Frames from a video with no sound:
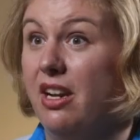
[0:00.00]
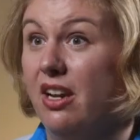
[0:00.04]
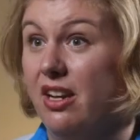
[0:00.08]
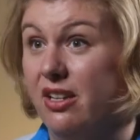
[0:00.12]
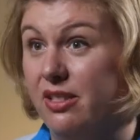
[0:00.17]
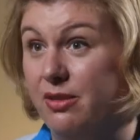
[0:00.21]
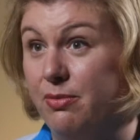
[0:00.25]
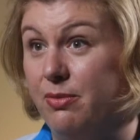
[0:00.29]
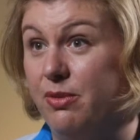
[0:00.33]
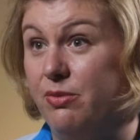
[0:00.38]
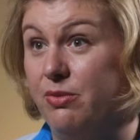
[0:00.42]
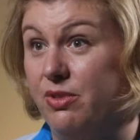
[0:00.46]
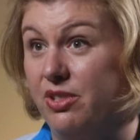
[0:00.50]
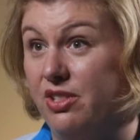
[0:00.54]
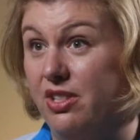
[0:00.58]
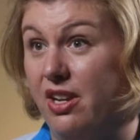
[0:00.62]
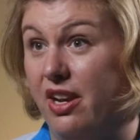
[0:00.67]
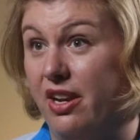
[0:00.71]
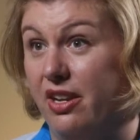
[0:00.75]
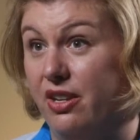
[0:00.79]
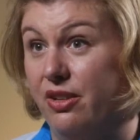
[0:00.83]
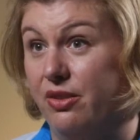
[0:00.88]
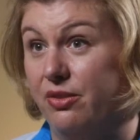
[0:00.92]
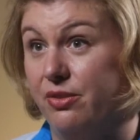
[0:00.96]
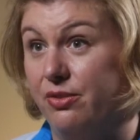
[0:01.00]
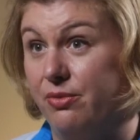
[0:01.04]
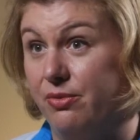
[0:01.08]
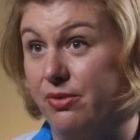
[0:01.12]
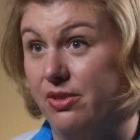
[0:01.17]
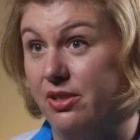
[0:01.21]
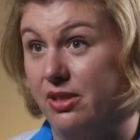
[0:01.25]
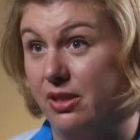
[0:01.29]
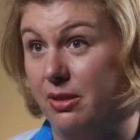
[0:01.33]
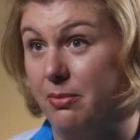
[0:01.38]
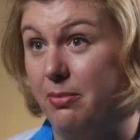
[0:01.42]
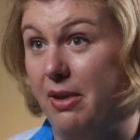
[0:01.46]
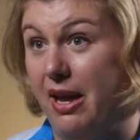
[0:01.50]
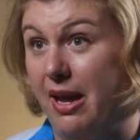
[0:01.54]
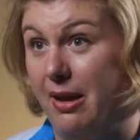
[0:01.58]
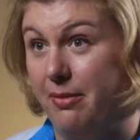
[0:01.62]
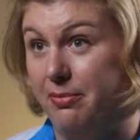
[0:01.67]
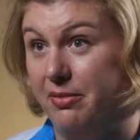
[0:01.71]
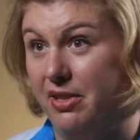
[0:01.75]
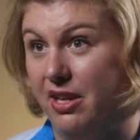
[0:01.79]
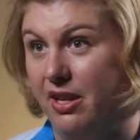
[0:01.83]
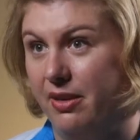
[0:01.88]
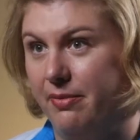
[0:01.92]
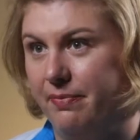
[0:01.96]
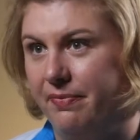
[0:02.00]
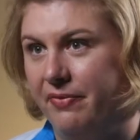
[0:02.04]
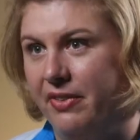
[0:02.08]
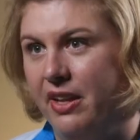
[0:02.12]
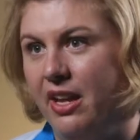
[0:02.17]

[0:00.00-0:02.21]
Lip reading: husband was diagnosed with sleep apnea.